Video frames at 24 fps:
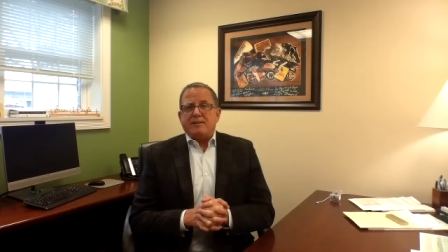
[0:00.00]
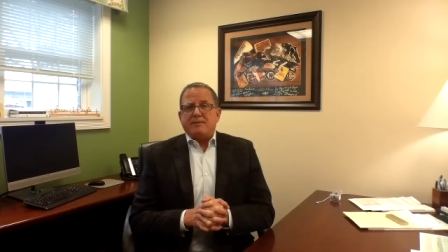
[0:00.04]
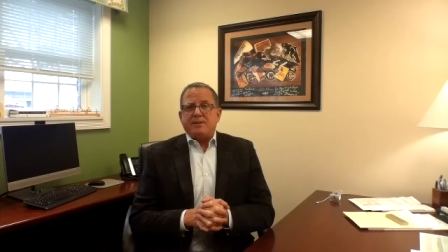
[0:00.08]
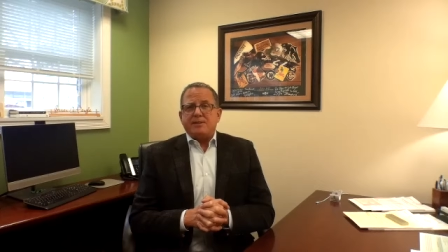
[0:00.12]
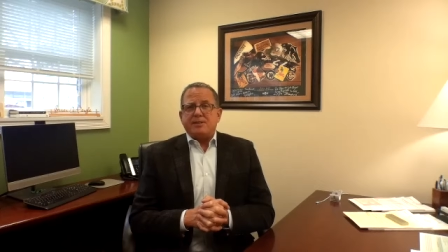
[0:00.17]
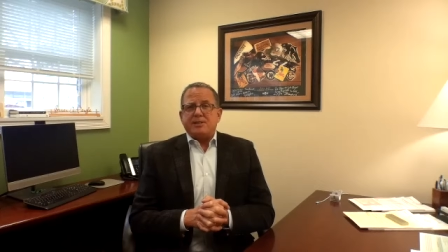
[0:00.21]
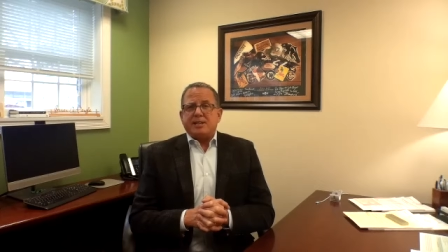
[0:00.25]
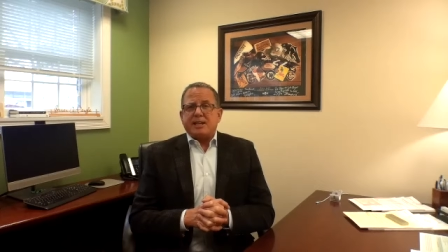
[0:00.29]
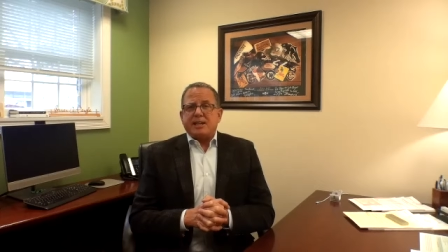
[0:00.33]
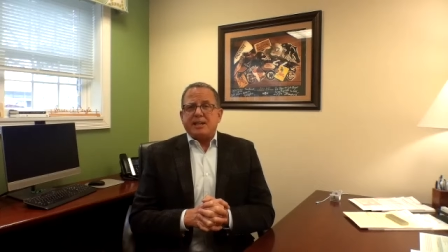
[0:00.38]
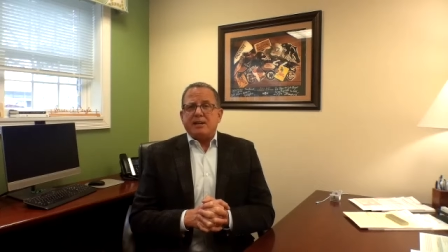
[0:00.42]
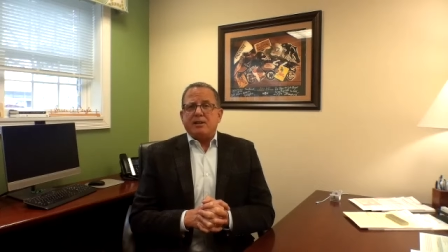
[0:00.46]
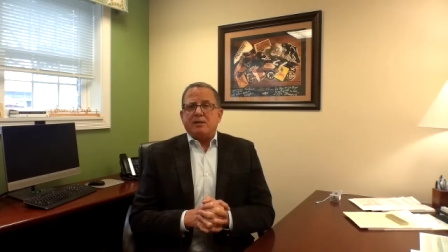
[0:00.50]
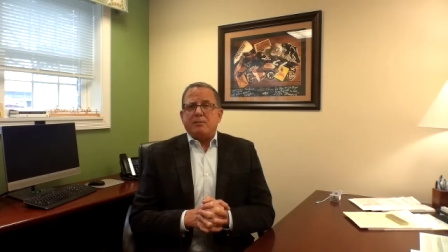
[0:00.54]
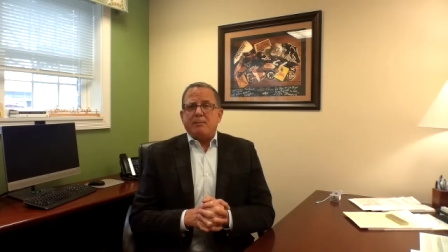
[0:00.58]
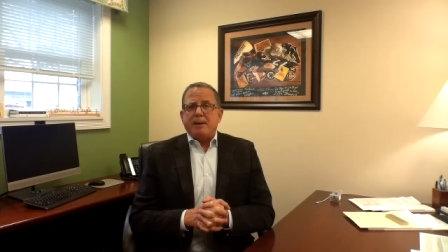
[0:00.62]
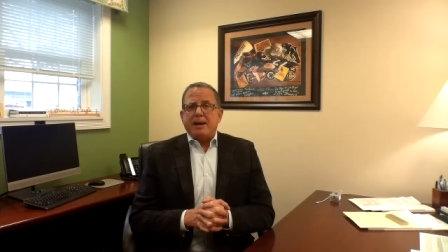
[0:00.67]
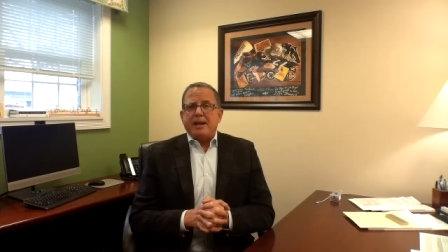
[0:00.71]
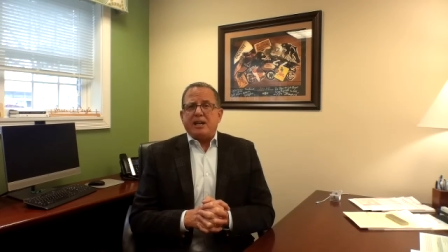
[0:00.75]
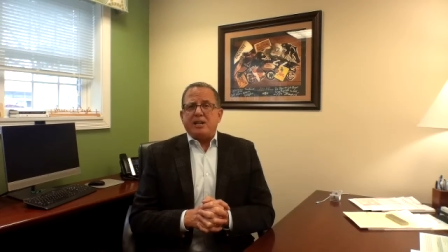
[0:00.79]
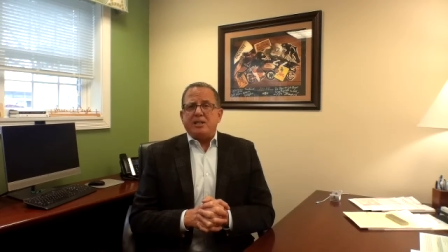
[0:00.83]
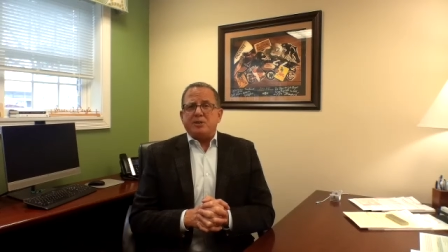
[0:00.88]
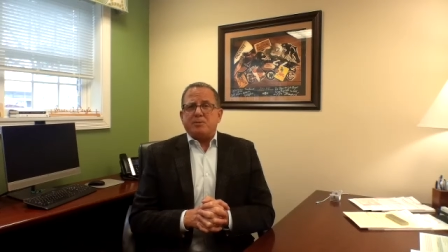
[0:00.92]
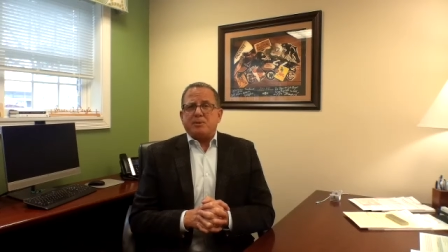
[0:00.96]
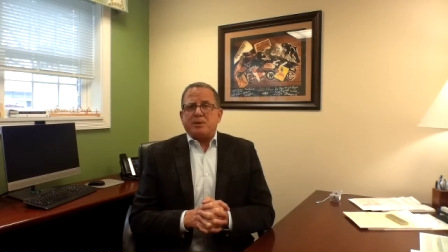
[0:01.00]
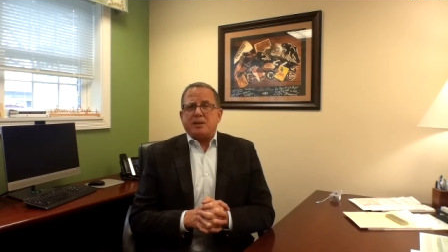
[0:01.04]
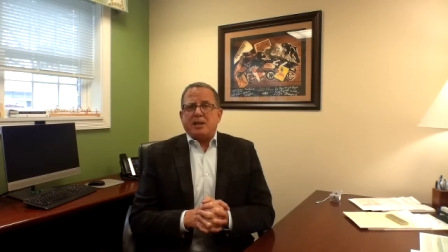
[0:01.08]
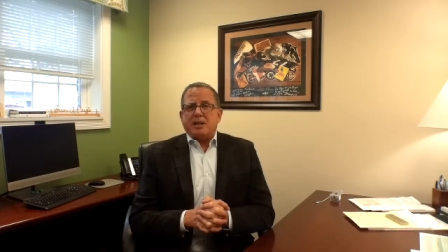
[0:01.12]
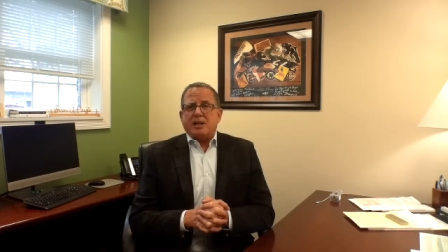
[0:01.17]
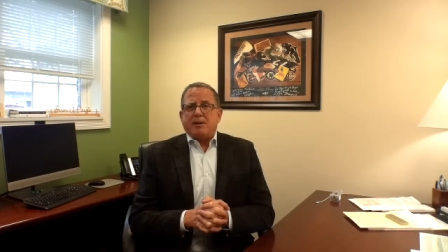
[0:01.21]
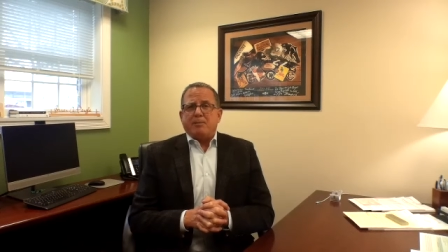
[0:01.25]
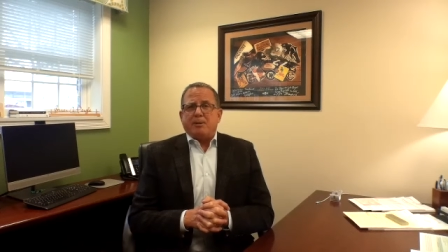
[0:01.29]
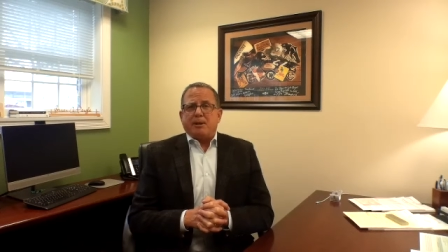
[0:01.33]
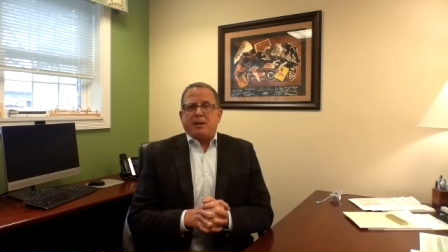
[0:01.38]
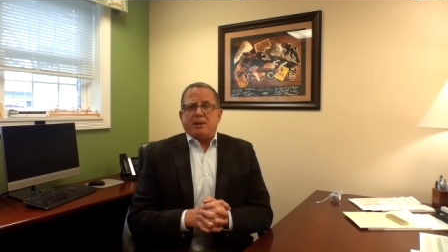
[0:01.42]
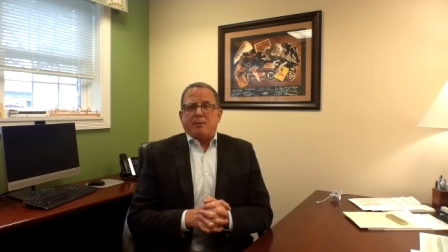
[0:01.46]
It's a care management
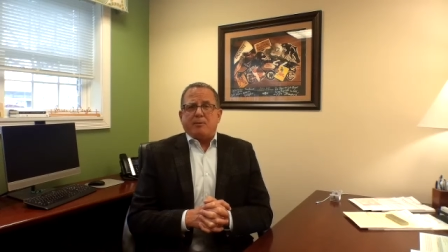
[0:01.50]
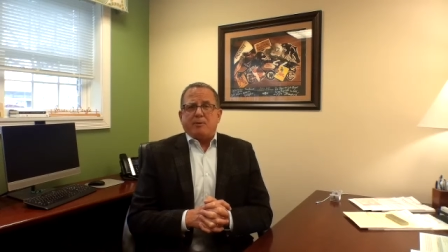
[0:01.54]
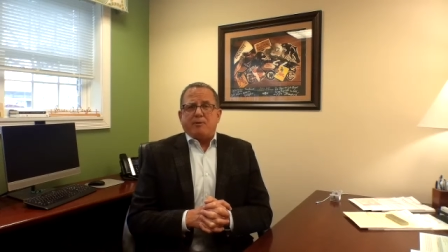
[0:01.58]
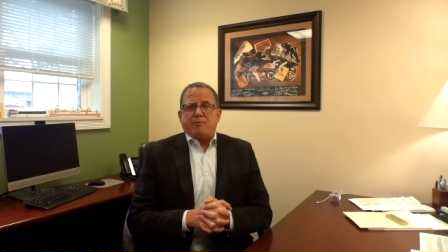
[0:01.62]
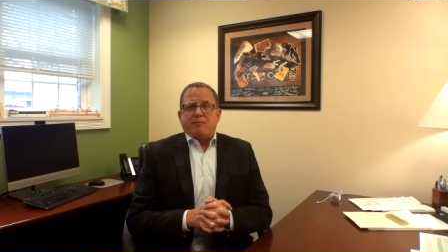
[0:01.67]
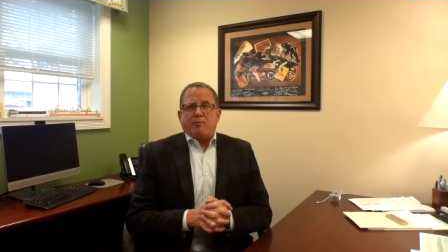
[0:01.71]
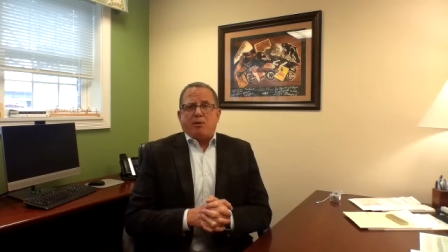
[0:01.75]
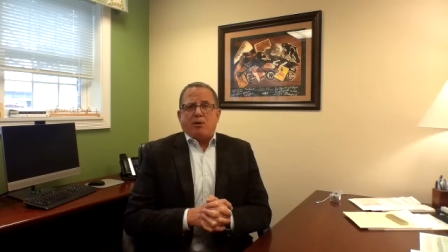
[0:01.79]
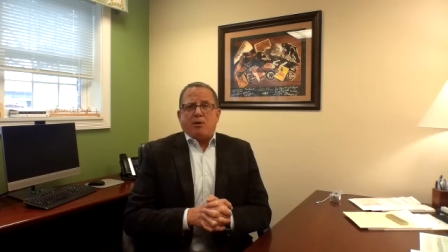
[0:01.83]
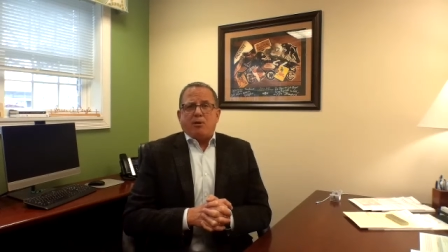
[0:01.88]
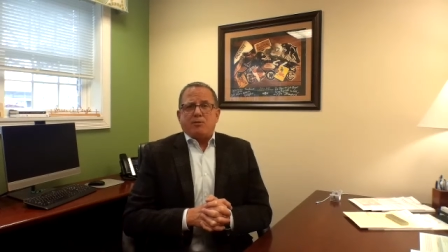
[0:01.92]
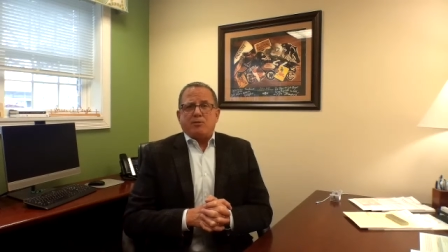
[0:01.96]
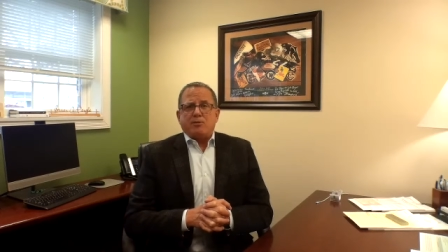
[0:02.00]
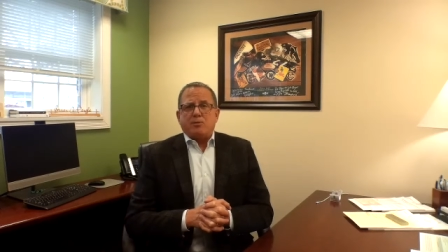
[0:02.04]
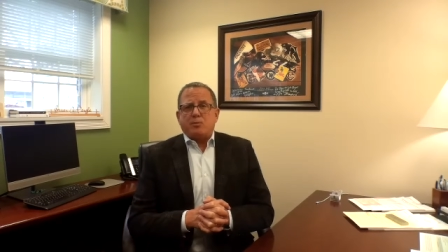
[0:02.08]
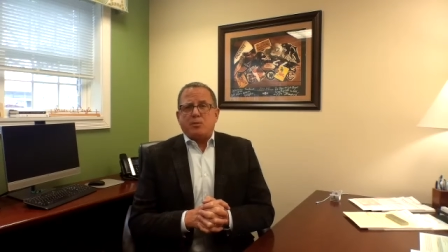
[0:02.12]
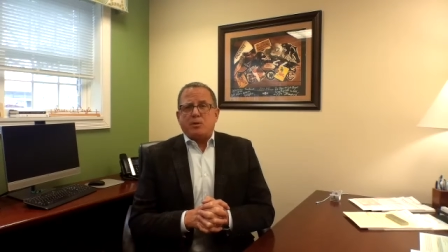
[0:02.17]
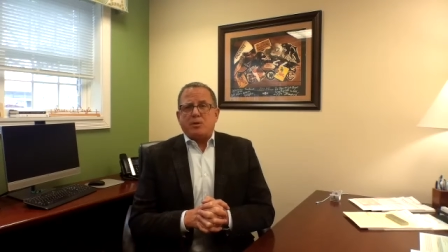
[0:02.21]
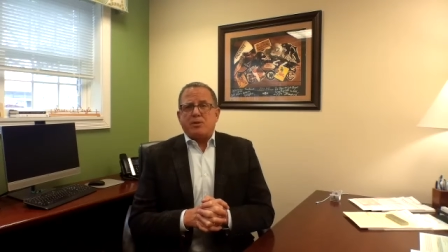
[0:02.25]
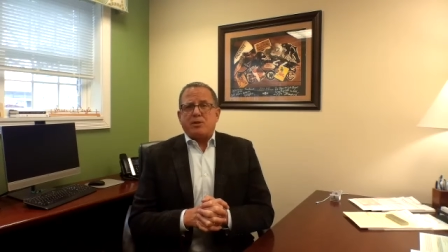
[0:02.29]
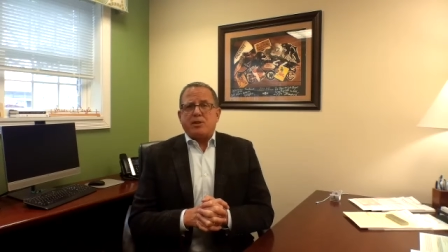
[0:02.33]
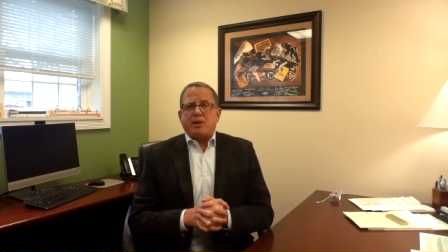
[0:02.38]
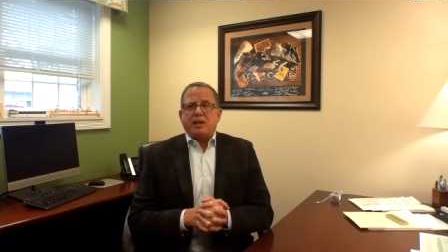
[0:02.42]
company that we've partnered with